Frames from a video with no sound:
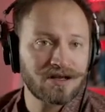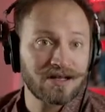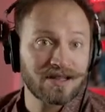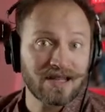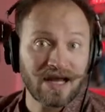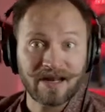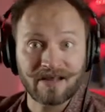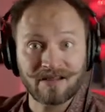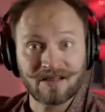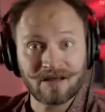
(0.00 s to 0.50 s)

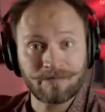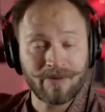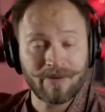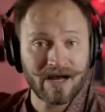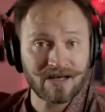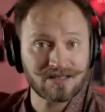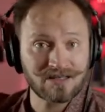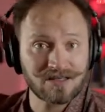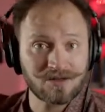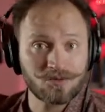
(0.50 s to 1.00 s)
than in the
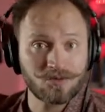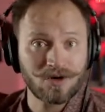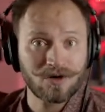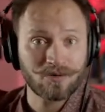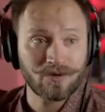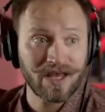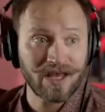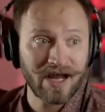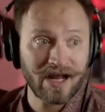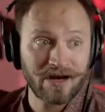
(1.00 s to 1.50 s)
past, where
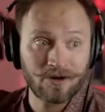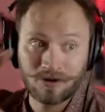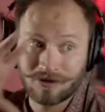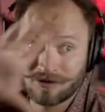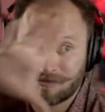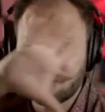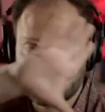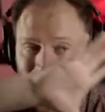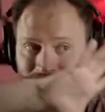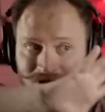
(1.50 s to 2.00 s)
we had
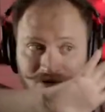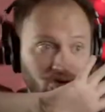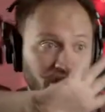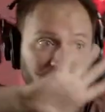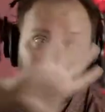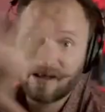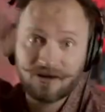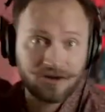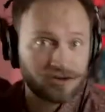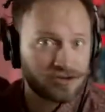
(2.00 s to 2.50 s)

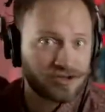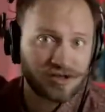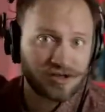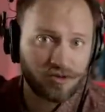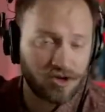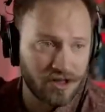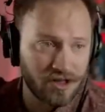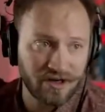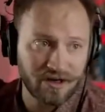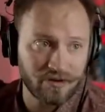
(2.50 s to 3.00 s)
to
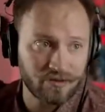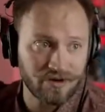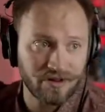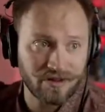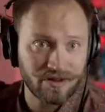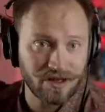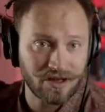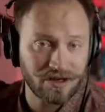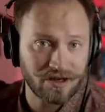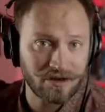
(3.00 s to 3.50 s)
simulate
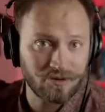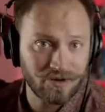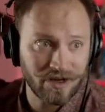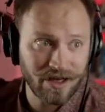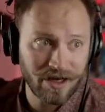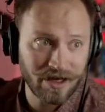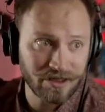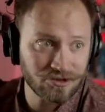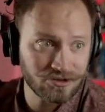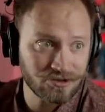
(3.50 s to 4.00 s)
everything. We
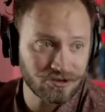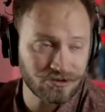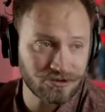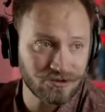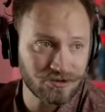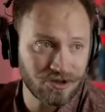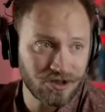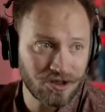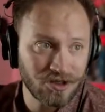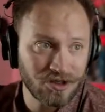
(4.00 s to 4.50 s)
had to